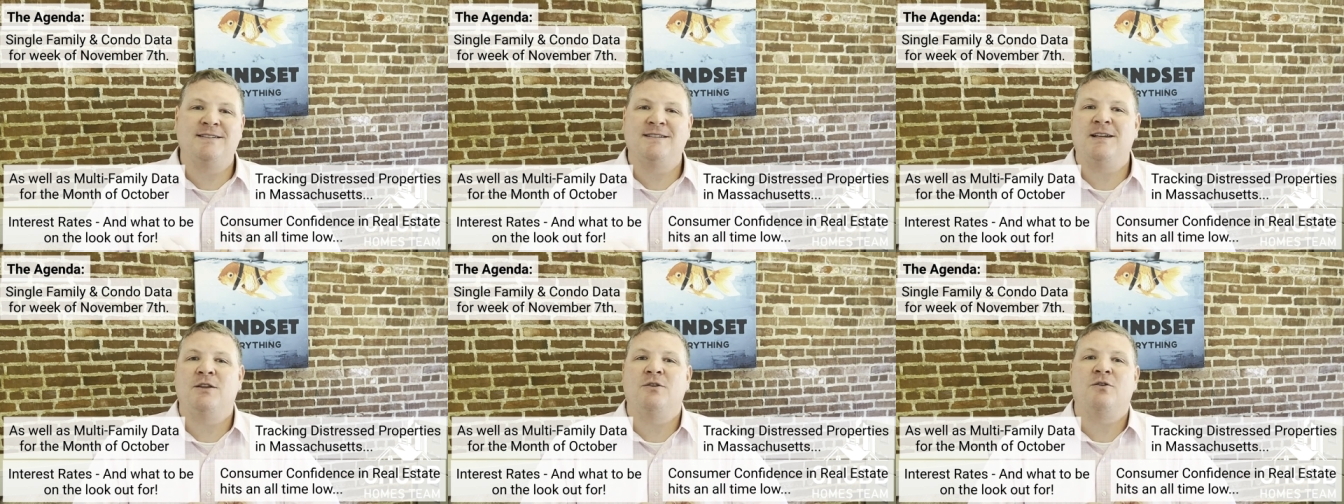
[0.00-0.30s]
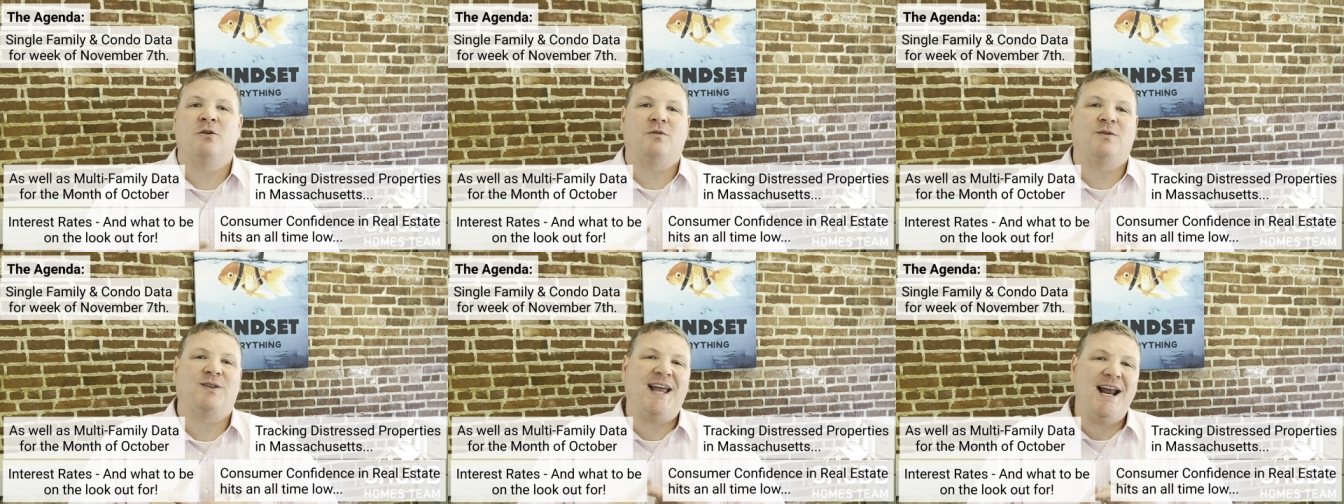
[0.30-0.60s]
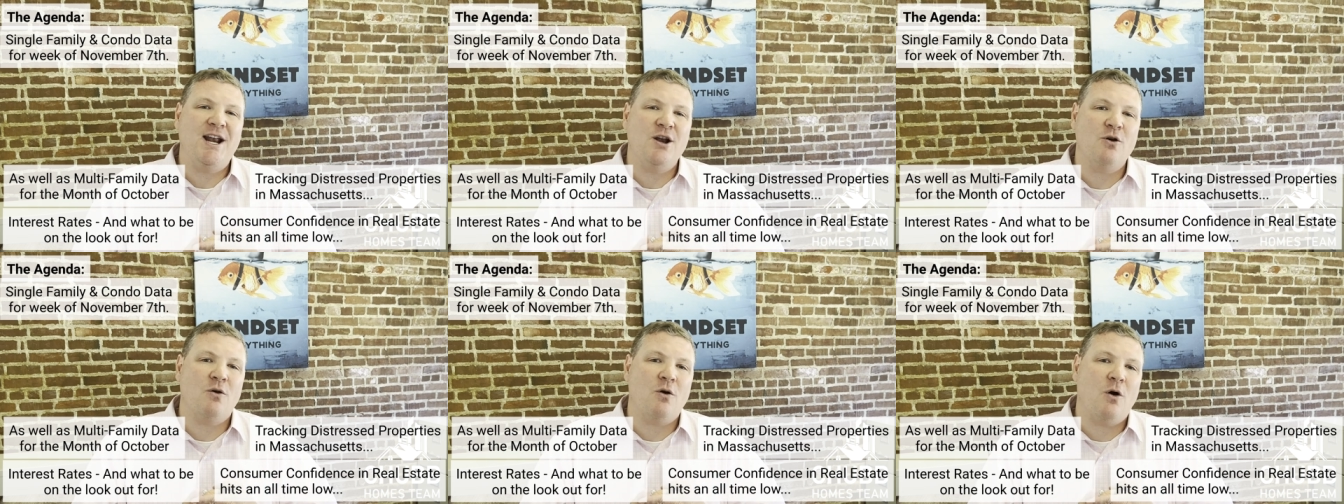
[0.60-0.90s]
is either
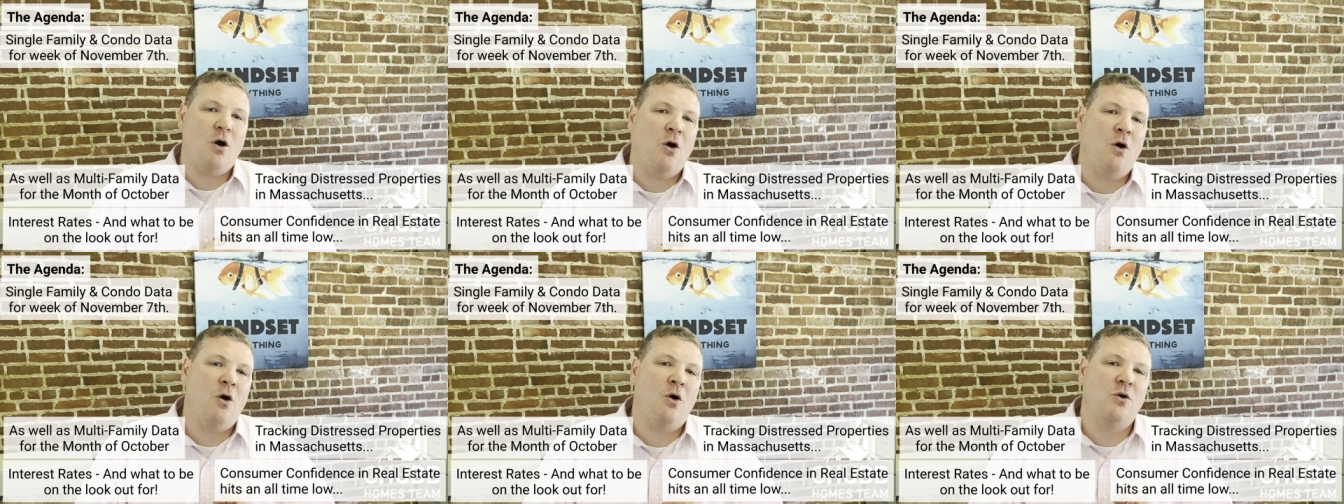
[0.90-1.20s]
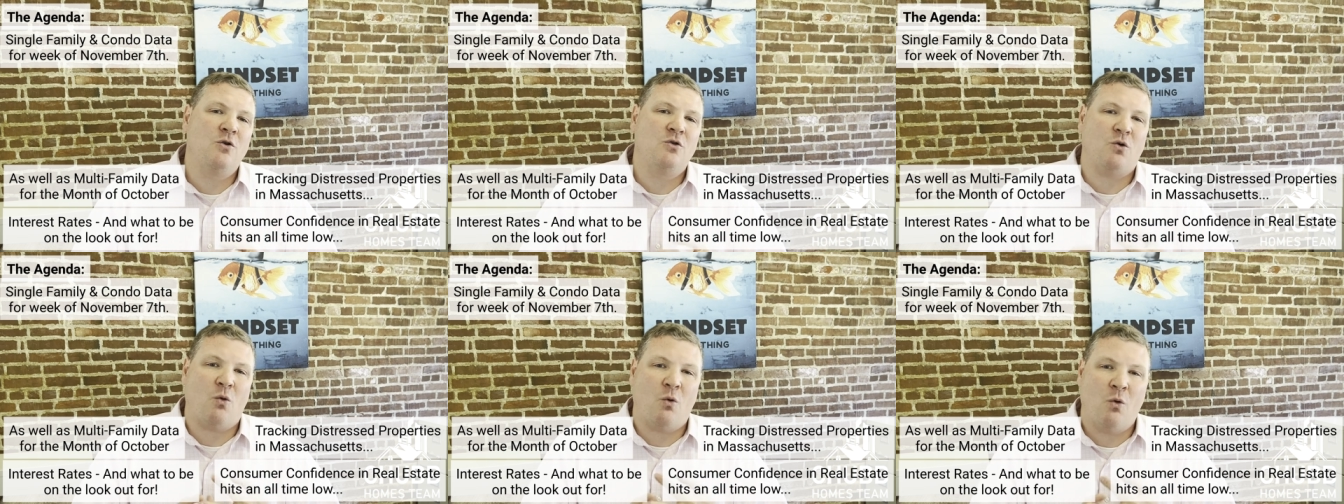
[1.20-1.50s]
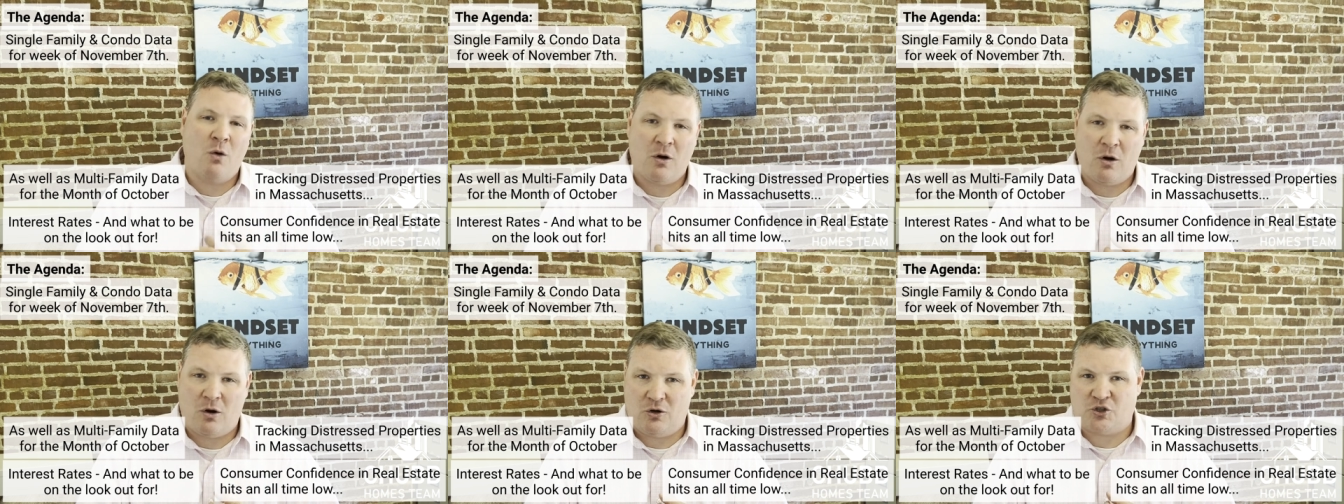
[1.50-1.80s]
lender owned
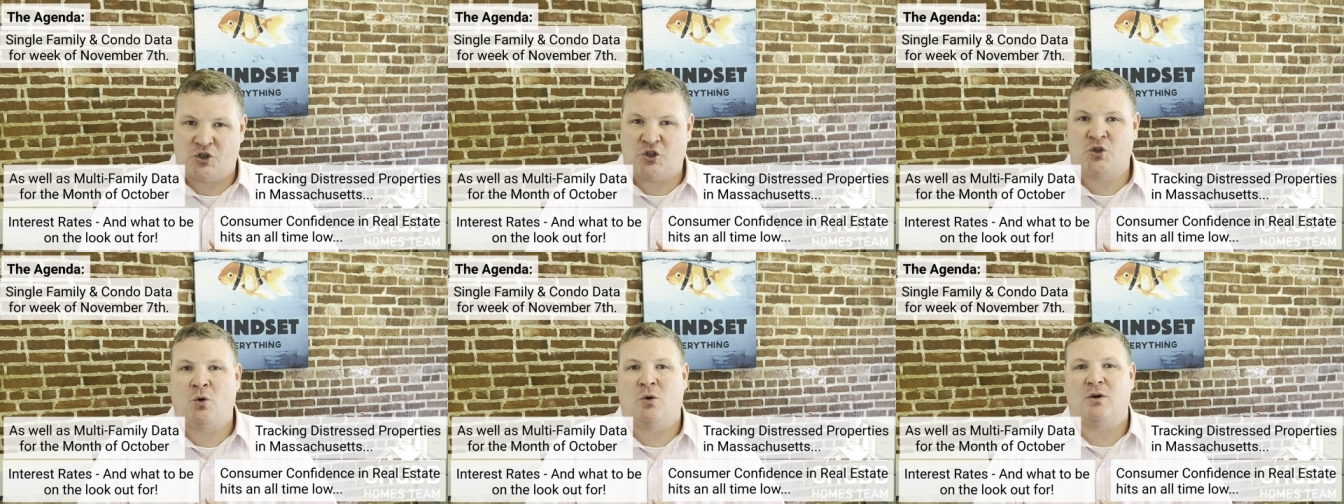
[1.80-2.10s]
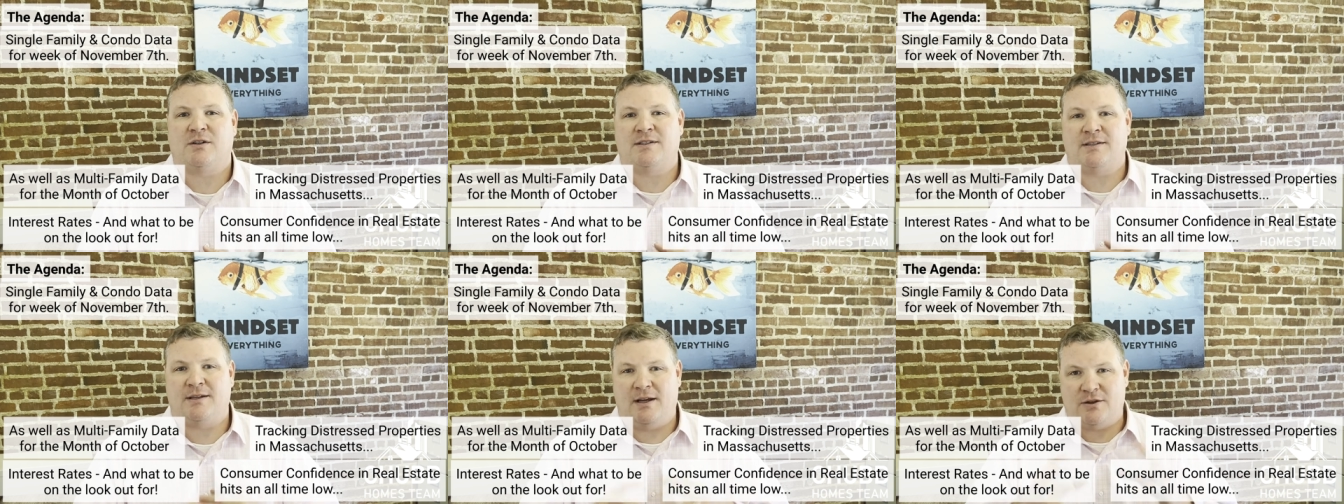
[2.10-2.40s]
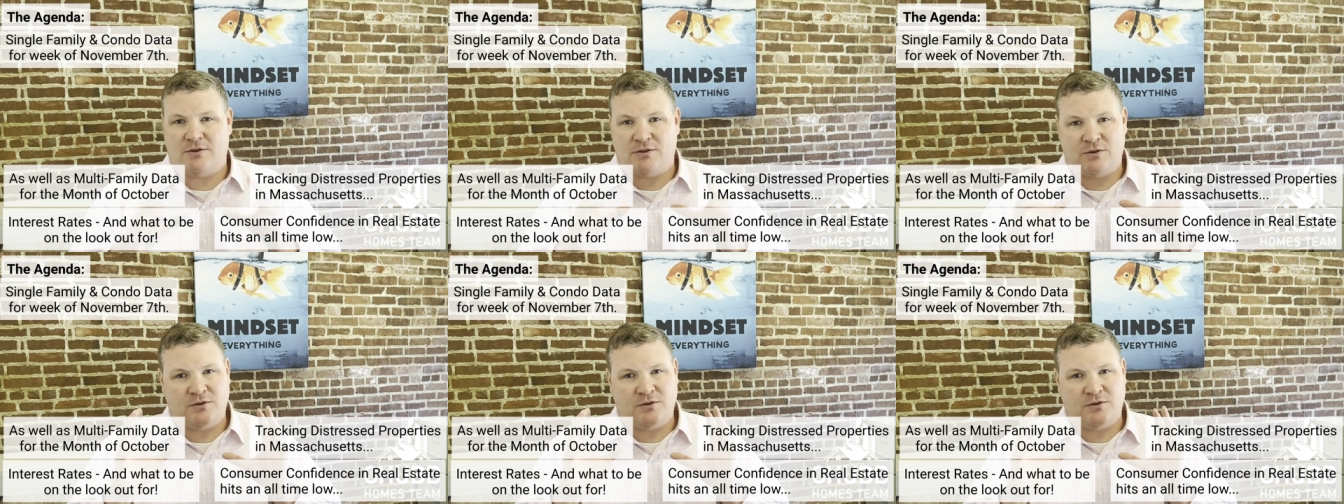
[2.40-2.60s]
or a short sale.